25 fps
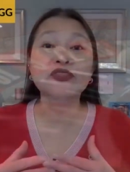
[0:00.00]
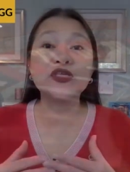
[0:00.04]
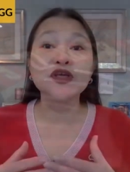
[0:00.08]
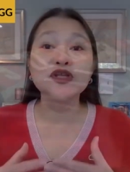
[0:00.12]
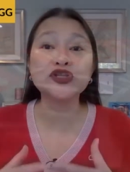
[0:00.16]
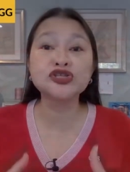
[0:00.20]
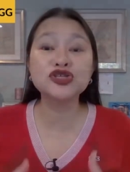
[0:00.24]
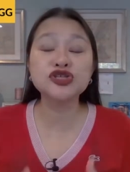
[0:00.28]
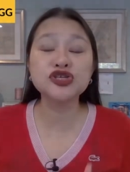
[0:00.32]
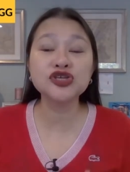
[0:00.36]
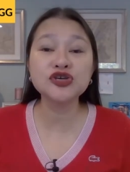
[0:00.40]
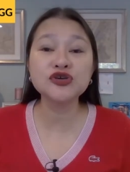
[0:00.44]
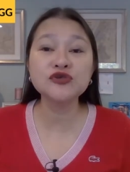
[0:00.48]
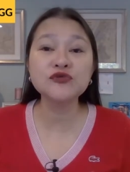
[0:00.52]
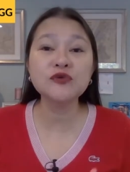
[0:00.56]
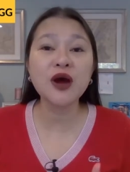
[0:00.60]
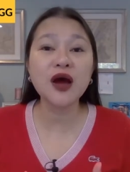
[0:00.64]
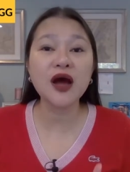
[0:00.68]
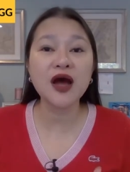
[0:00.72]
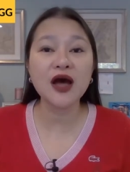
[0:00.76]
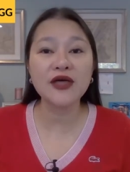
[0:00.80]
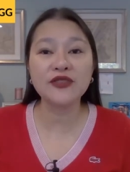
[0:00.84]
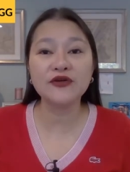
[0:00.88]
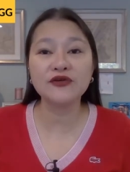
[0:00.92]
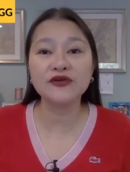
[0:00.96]
The two
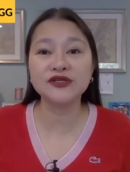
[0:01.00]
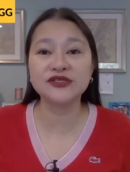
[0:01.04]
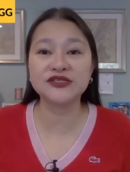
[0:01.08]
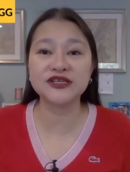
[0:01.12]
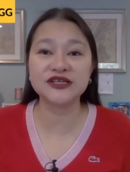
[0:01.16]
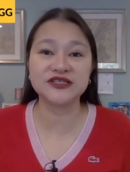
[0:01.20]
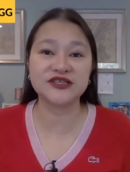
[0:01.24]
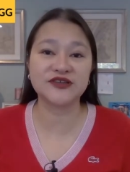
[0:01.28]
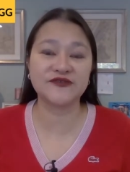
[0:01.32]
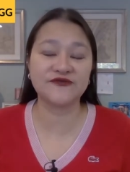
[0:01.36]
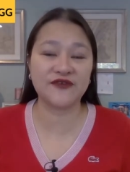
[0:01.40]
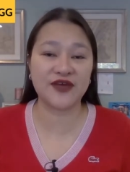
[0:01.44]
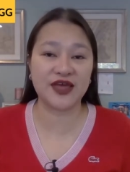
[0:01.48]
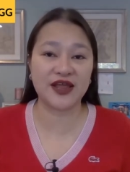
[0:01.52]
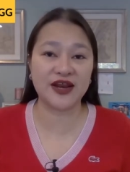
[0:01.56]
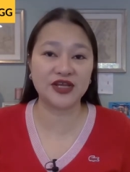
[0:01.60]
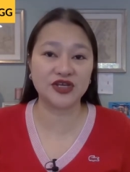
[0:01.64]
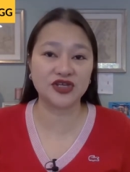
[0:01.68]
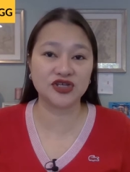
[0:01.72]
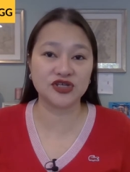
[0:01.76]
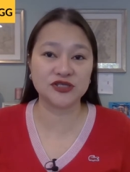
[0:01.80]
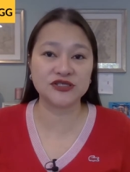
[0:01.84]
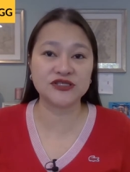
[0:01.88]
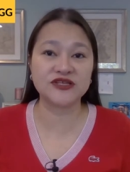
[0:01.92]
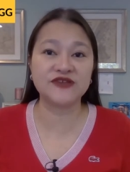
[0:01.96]
other
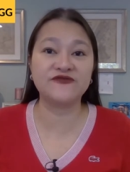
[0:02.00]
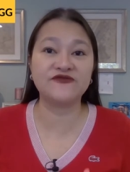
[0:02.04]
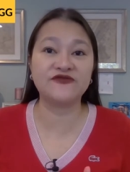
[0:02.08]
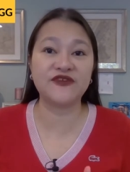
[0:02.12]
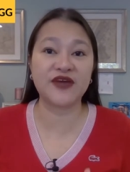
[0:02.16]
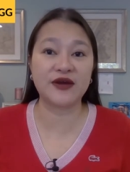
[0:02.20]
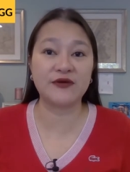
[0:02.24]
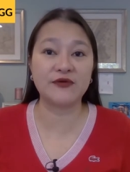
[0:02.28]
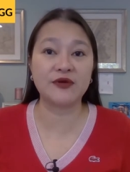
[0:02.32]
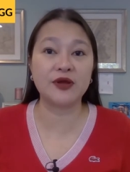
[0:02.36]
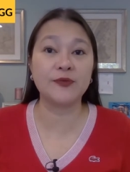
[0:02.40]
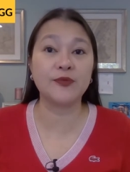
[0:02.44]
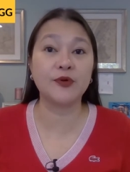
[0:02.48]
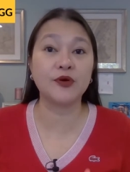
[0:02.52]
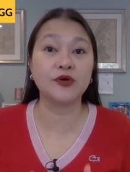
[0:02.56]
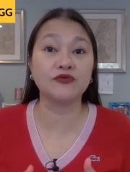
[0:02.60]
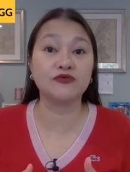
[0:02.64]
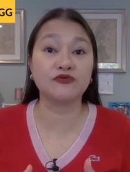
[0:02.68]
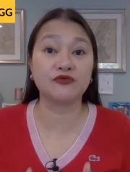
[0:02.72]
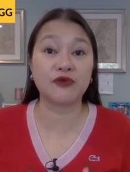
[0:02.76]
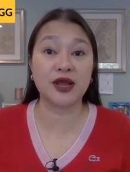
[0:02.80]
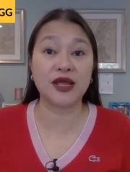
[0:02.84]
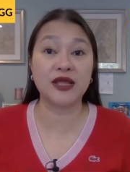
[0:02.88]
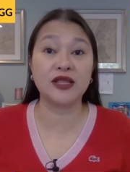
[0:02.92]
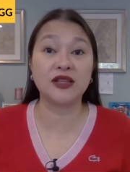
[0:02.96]
disadvantages to
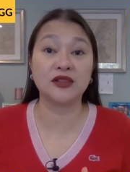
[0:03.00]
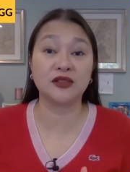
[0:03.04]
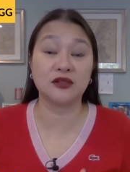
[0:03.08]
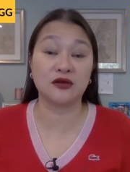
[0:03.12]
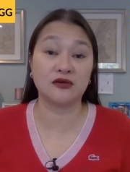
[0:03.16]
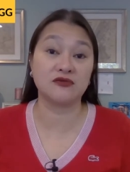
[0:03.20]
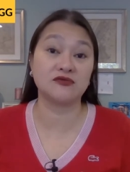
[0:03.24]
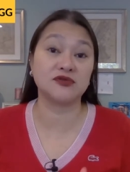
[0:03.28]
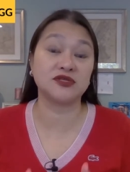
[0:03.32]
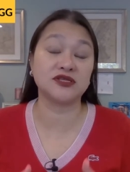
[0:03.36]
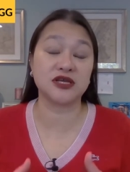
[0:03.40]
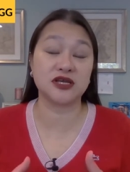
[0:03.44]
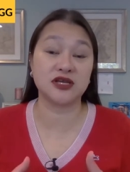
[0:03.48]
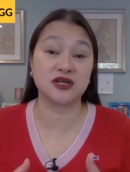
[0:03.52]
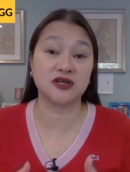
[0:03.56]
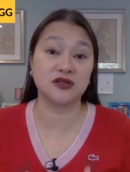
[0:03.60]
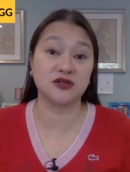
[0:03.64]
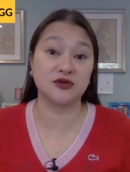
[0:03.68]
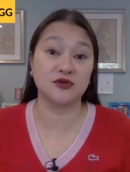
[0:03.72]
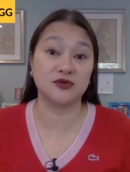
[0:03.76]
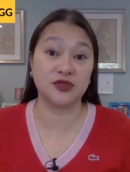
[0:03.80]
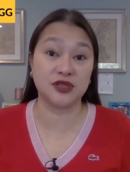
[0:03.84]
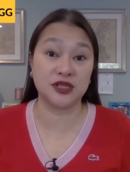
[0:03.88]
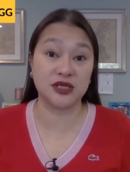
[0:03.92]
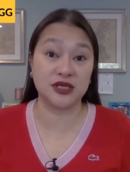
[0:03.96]
variable rate loans
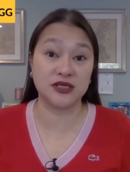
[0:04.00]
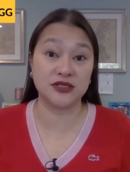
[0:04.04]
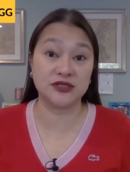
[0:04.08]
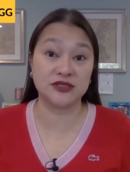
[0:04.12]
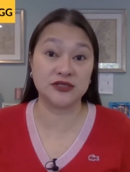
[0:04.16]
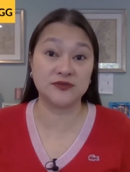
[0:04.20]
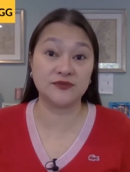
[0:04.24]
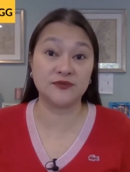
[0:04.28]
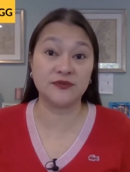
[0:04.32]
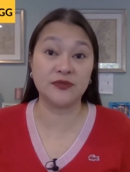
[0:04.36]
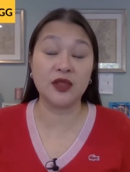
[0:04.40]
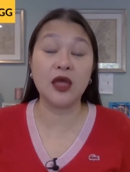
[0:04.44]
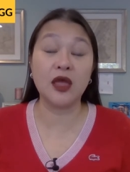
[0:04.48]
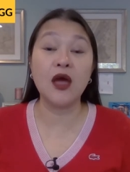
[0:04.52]
include these.